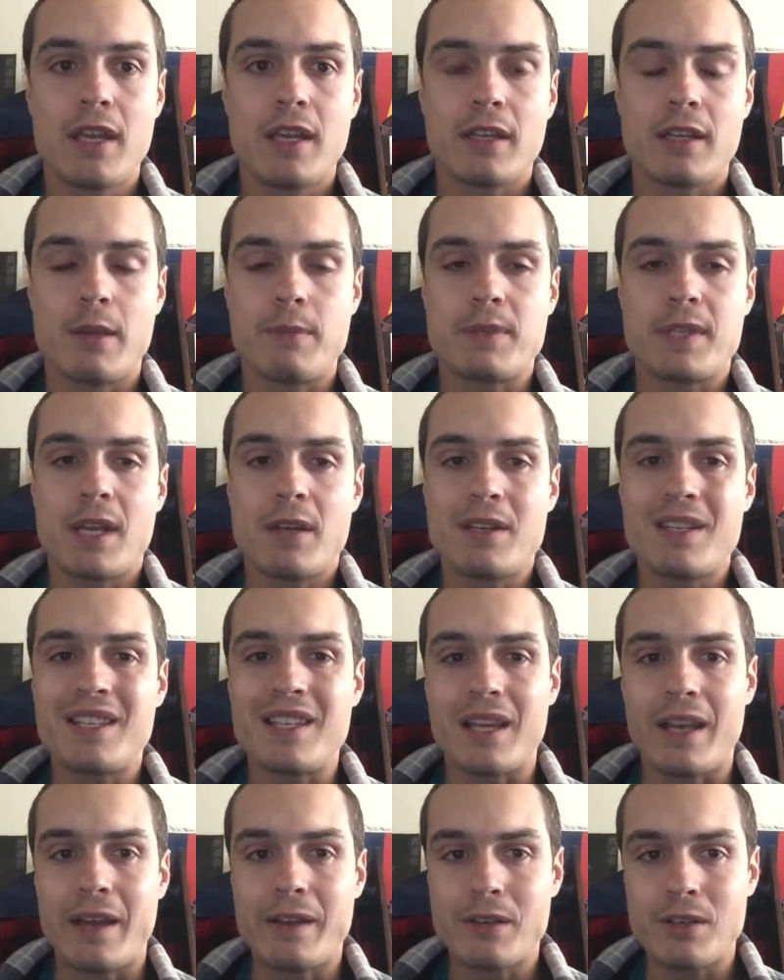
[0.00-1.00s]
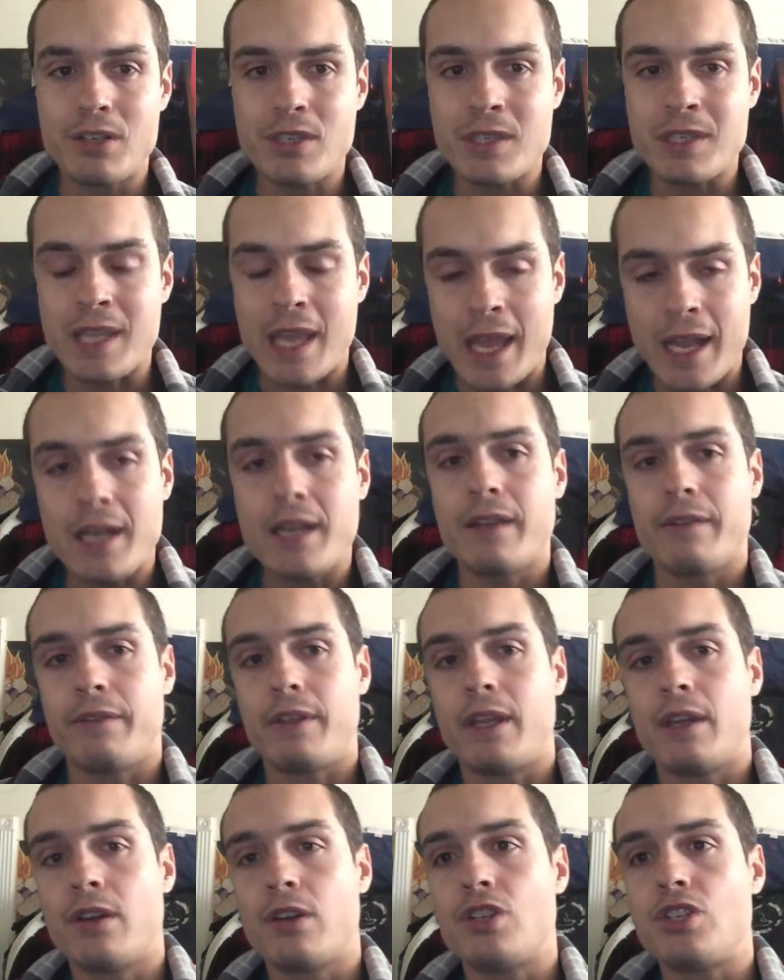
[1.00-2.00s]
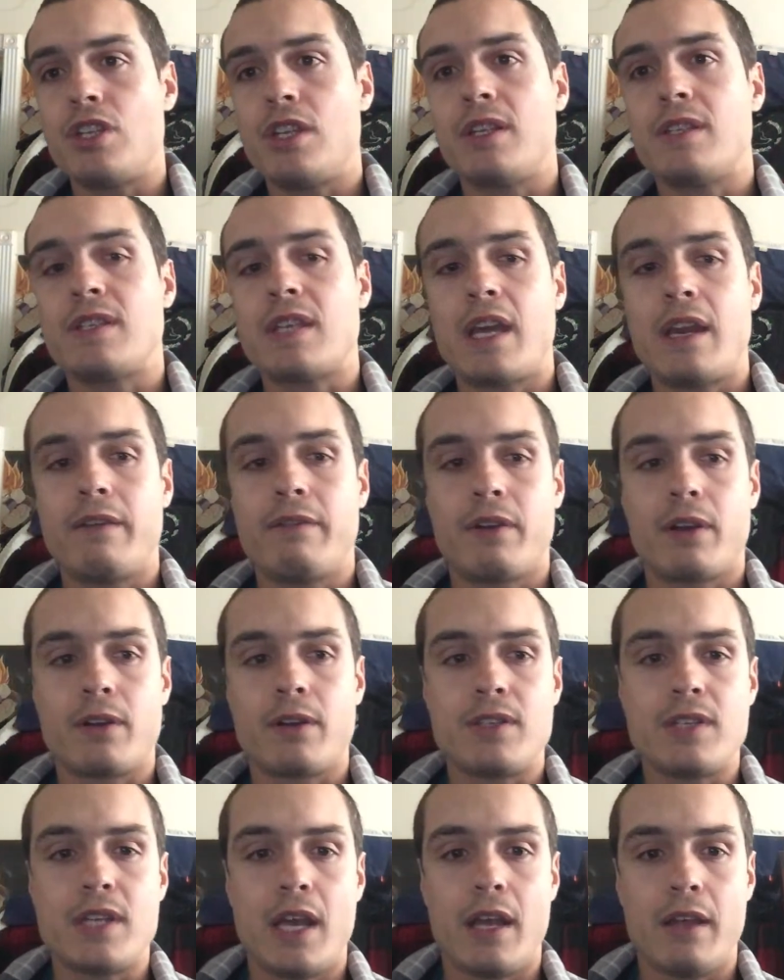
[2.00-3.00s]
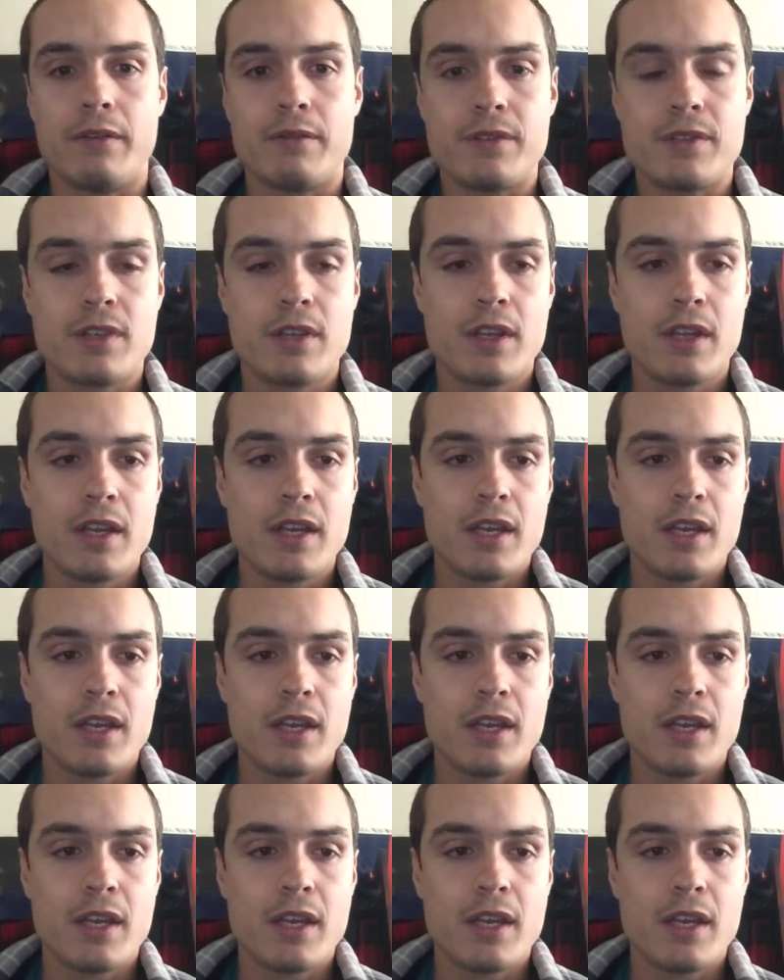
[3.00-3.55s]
It comes down to the understanding of the energy inside of ourselves.